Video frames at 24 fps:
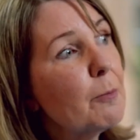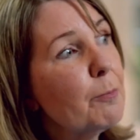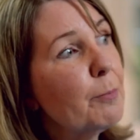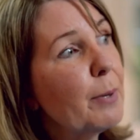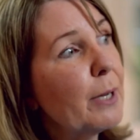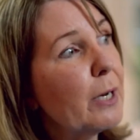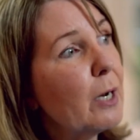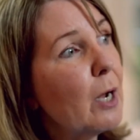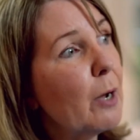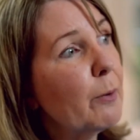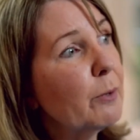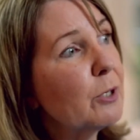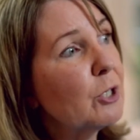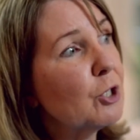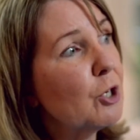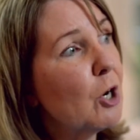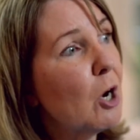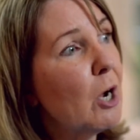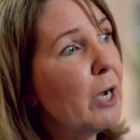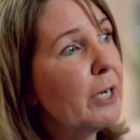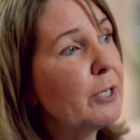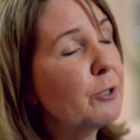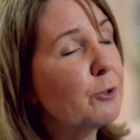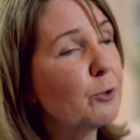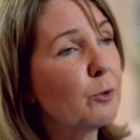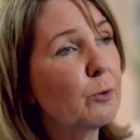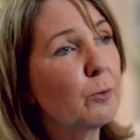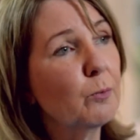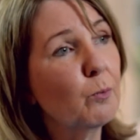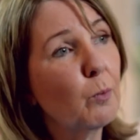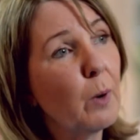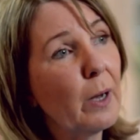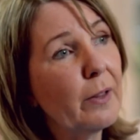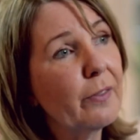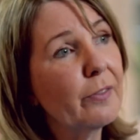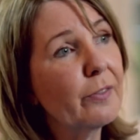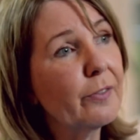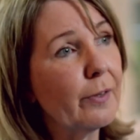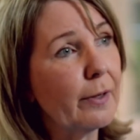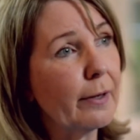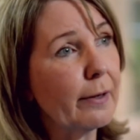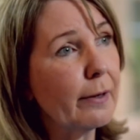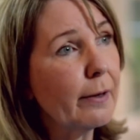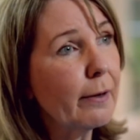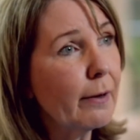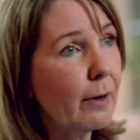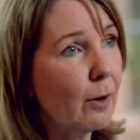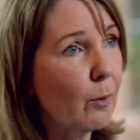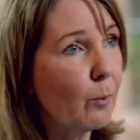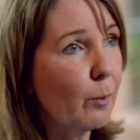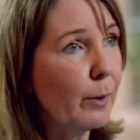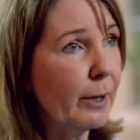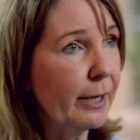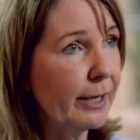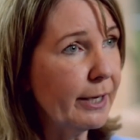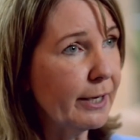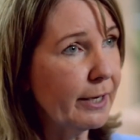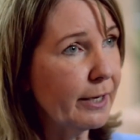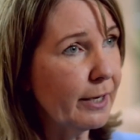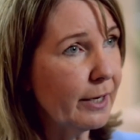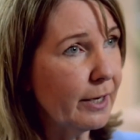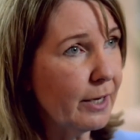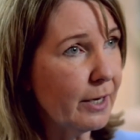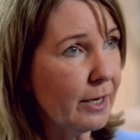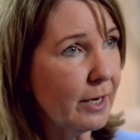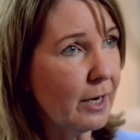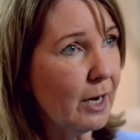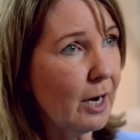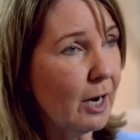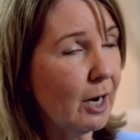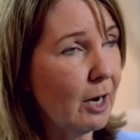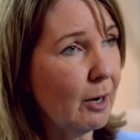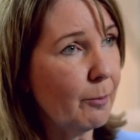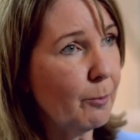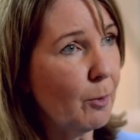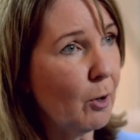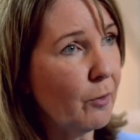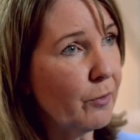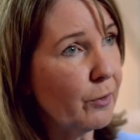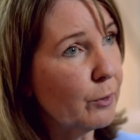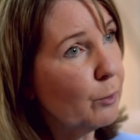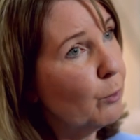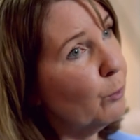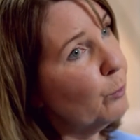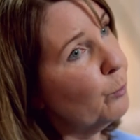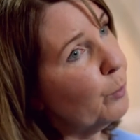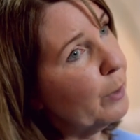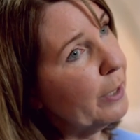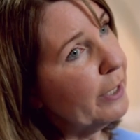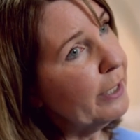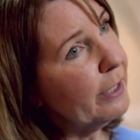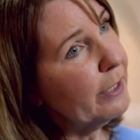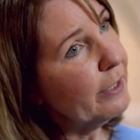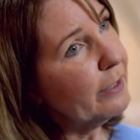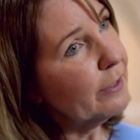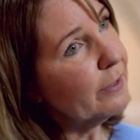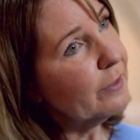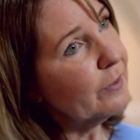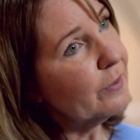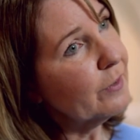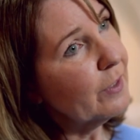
But I would try and do one thing a week on the good week,